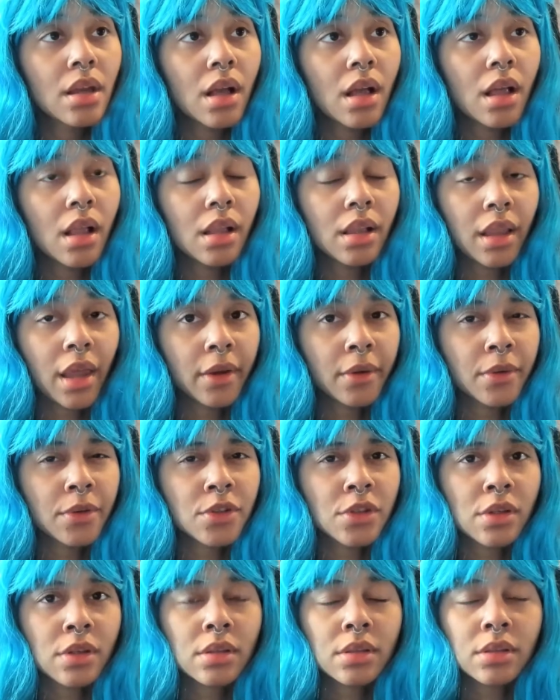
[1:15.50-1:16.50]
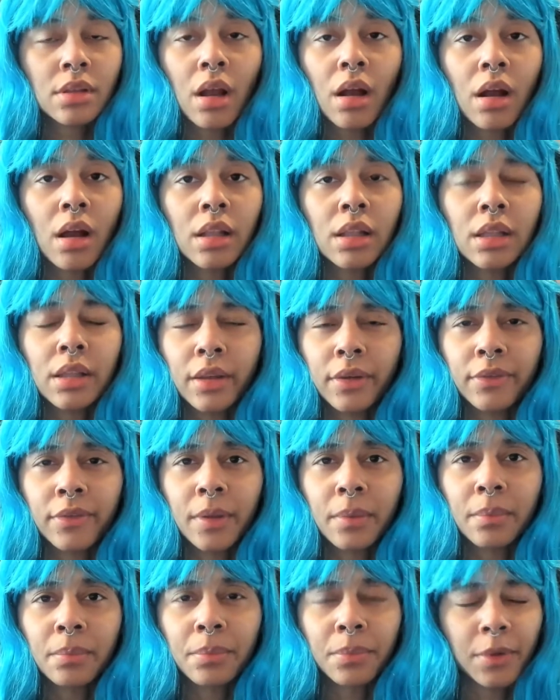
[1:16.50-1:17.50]
Languages are
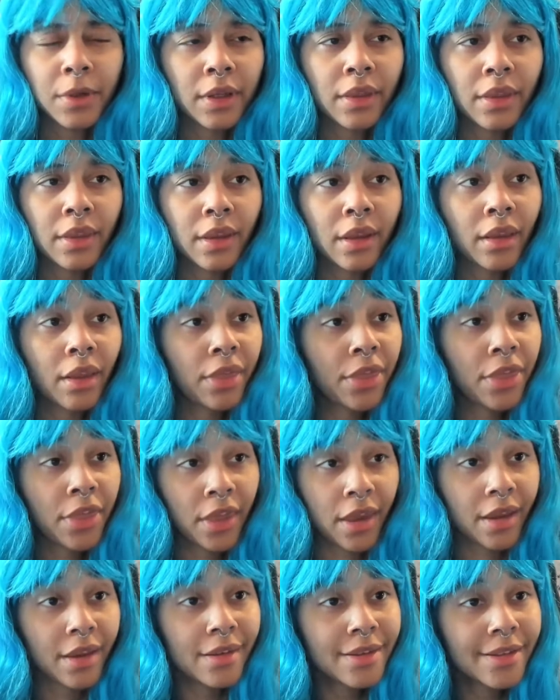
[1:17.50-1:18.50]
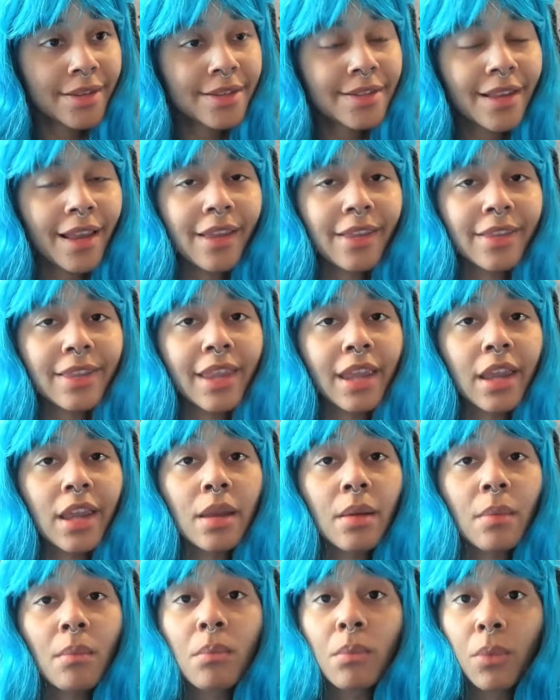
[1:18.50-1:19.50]
living, breathing things.
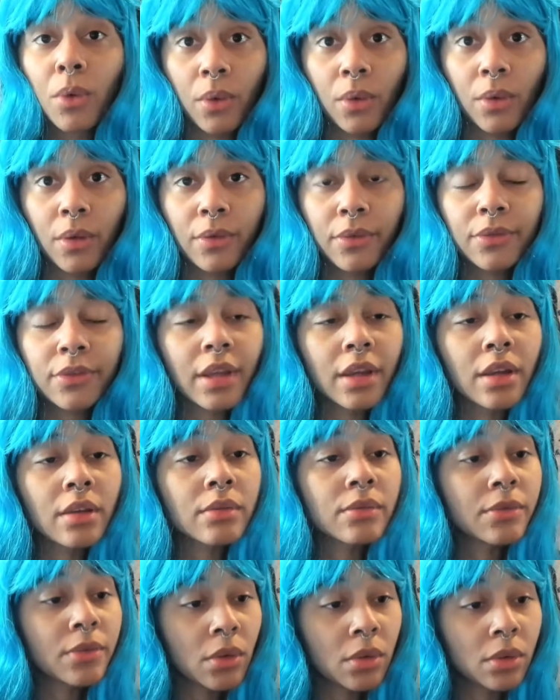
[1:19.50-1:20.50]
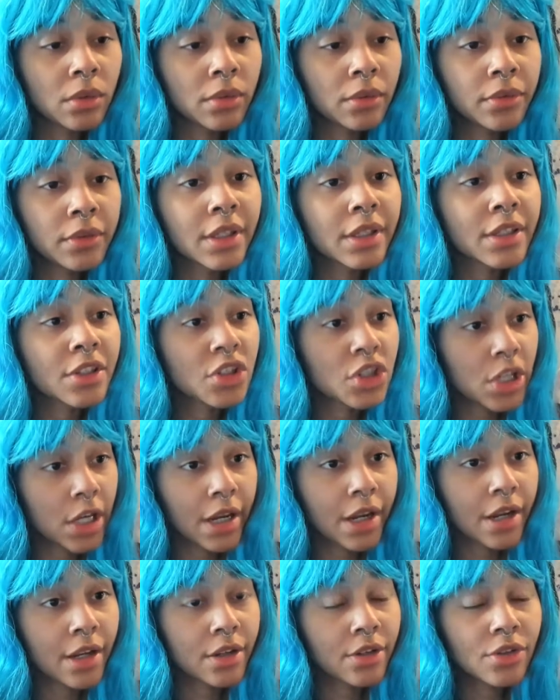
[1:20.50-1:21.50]
They morph, they evolve, they
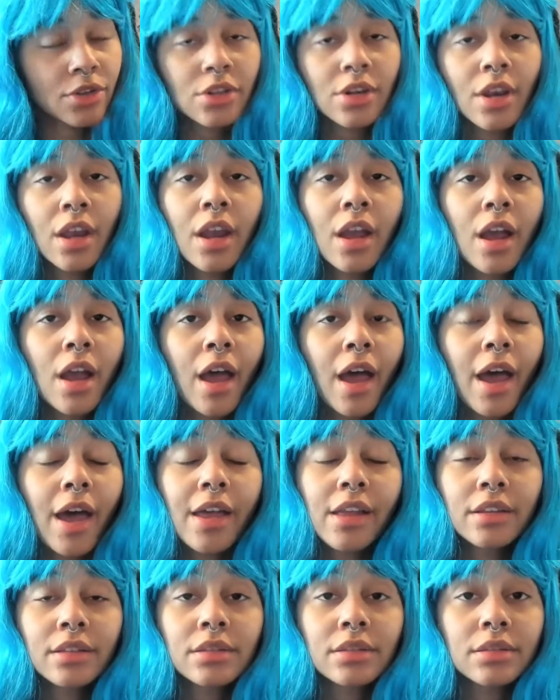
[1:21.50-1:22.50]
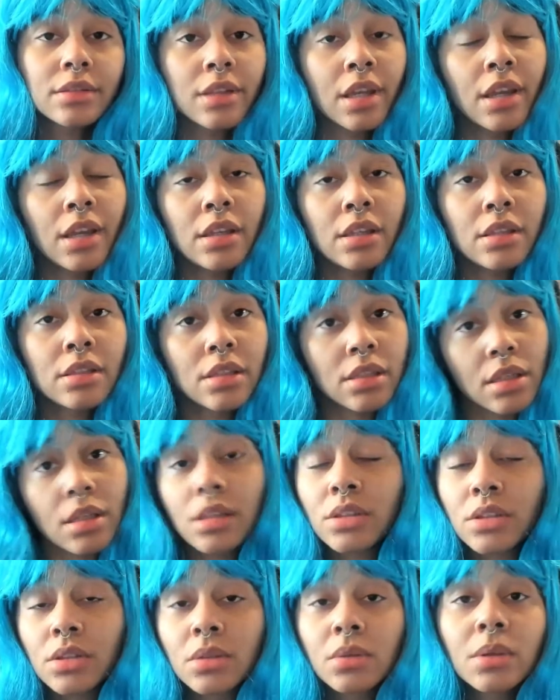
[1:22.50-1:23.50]
change, and they
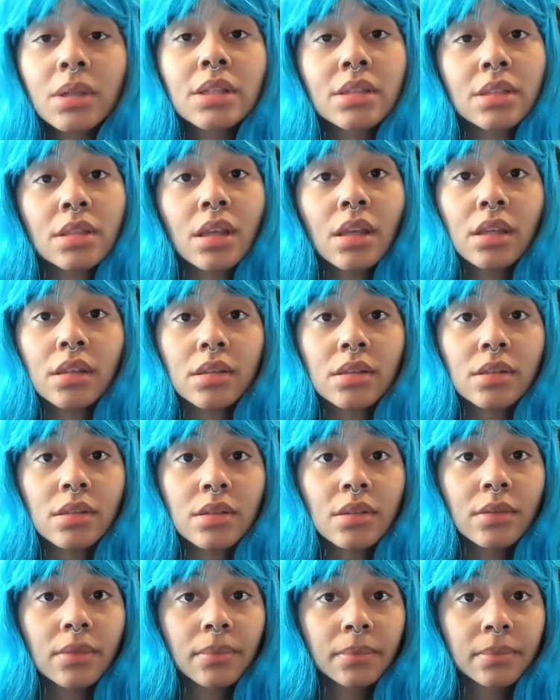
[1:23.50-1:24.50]
cease to exist.